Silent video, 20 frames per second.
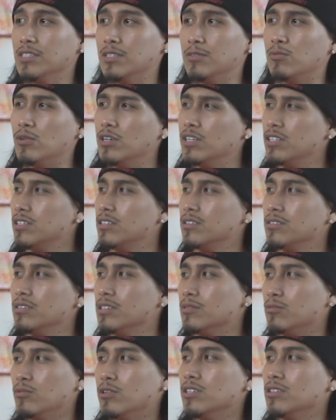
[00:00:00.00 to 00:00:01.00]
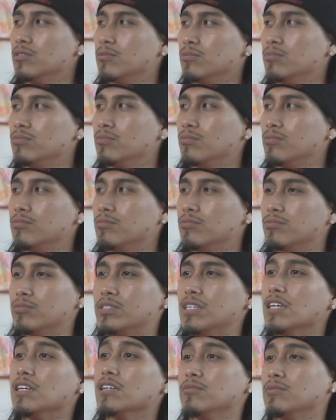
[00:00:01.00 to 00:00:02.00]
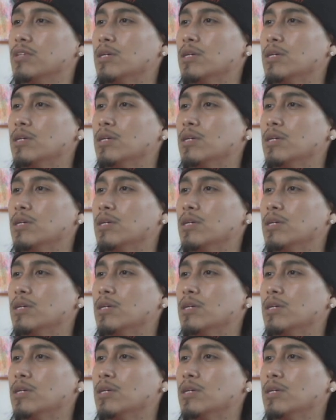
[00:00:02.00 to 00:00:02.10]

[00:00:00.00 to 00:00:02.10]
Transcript: why, like, why was that?